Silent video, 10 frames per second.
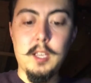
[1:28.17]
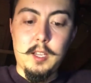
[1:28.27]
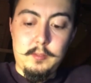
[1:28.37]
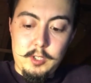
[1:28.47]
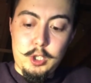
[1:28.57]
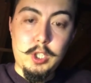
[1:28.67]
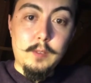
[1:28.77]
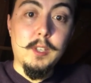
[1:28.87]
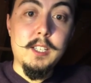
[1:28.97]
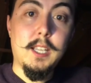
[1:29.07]
and
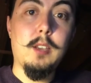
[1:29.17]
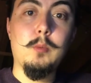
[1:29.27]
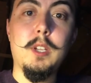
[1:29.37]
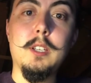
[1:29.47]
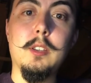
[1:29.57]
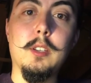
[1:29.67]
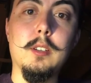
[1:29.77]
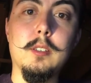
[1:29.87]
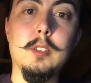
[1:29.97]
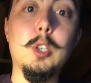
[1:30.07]
shoved that down into
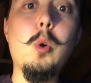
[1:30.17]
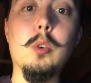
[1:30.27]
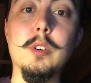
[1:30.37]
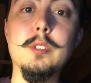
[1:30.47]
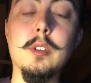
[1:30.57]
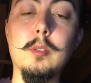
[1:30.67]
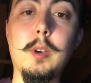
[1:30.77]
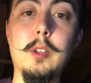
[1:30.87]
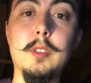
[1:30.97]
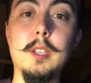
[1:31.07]
the corners
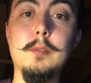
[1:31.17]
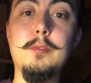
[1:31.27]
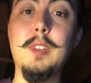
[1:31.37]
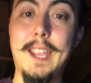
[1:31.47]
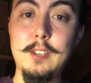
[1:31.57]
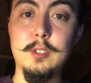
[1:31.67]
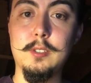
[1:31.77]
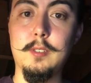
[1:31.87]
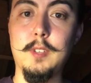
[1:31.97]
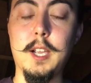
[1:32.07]
around the
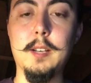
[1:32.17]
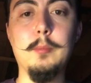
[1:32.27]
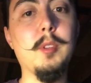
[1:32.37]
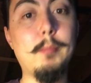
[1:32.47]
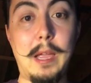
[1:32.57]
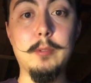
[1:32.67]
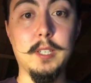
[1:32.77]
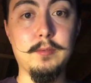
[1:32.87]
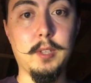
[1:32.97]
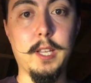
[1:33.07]
flanges of the item, the
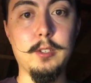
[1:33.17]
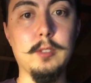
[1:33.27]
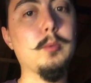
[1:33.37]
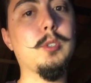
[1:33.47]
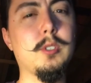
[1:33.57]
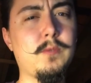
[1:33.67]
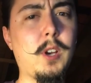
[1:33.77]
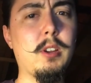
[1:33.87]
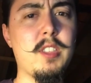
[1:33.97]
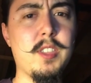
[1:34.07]
mounting flanges, which is
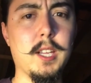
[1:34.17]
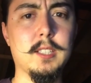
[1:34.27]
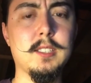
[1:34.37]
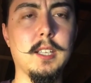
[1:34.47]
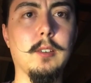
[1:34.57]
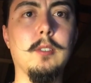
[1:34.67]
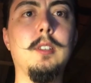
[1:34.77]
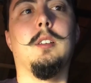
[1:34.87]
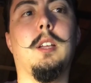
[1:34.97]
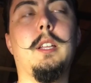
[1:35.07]
very thick steel.
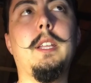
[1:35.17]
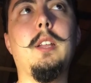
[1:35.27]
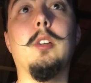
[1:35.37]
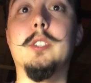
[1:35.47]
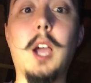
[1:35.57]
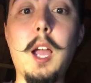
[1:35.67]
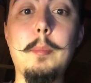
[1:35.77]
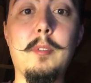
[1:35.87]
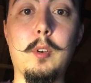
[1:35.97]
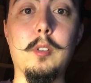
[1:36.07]
And then on
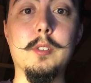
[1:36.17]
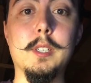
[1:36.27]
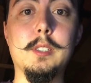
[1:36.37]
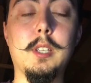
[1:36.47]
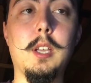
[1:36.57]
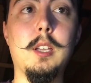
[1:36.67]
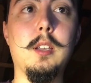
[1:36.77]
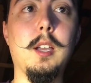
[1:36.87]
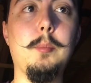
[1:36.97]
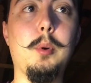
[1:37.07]
top of all this,
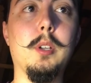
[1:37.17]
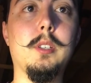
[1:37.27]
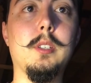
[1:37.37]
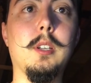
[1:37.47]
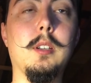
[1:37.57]
I put